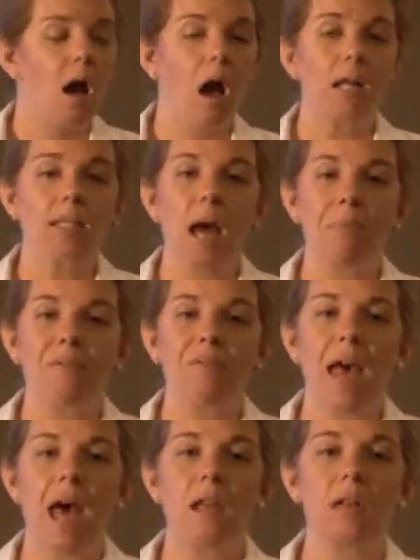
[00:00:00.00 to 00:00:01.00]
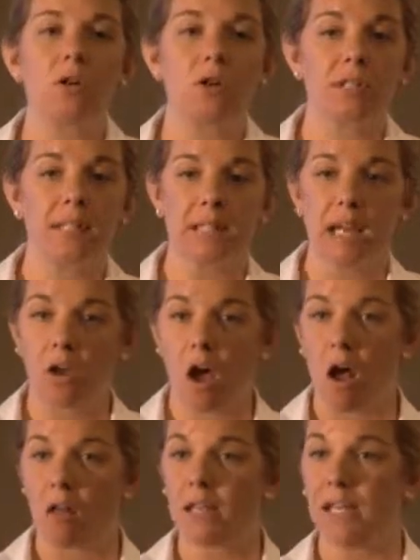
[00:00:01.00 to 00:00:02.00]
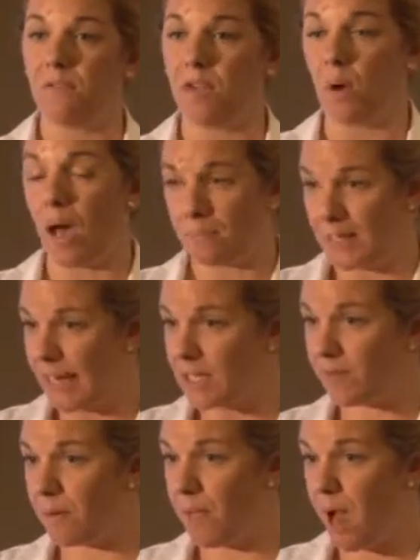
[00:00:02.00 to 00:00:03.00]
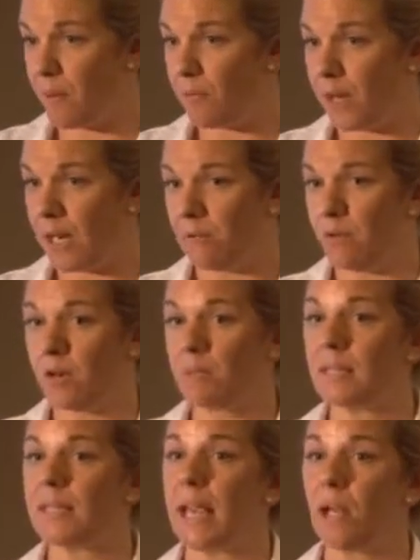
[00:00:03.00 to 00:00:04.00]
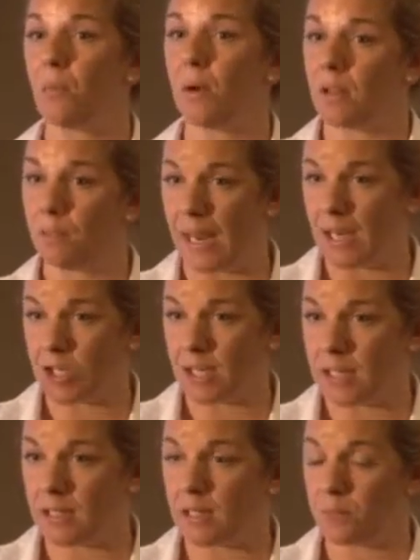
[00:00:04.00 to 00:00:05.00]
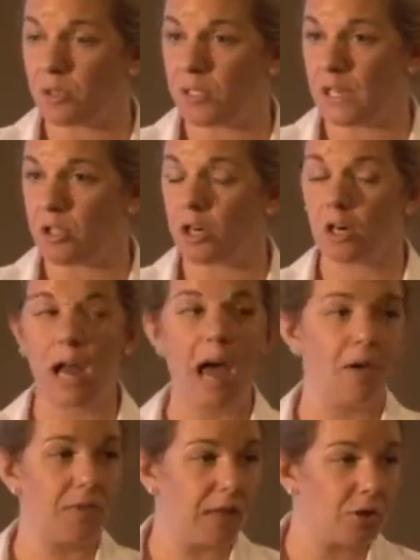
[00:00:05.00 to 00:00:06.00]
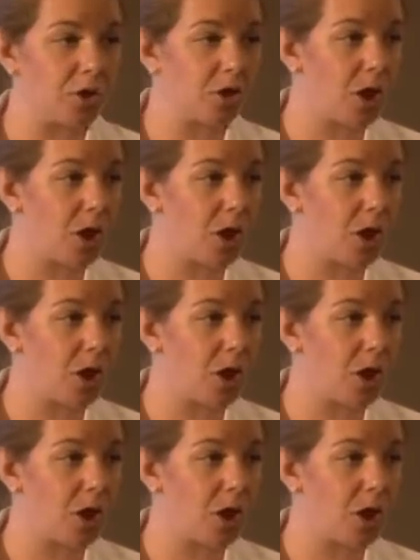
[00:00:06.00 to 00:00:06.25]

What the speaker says: On top of that, nurses can call and give you updates from the operating room, saying where the patient is in the procedure, how things are